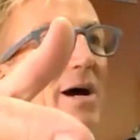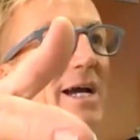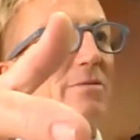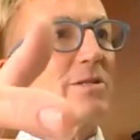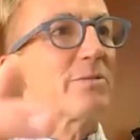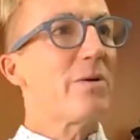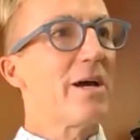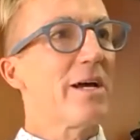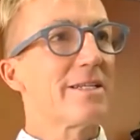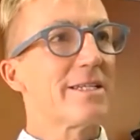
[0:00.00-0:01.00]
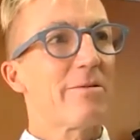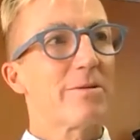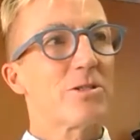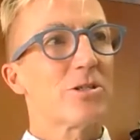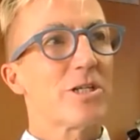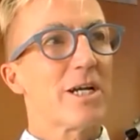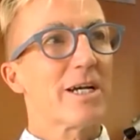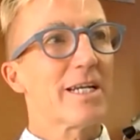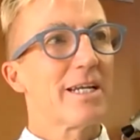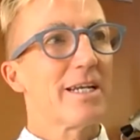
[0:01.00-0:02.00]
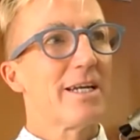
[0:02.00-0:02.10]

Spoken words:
I respond. Is that what you're sharing?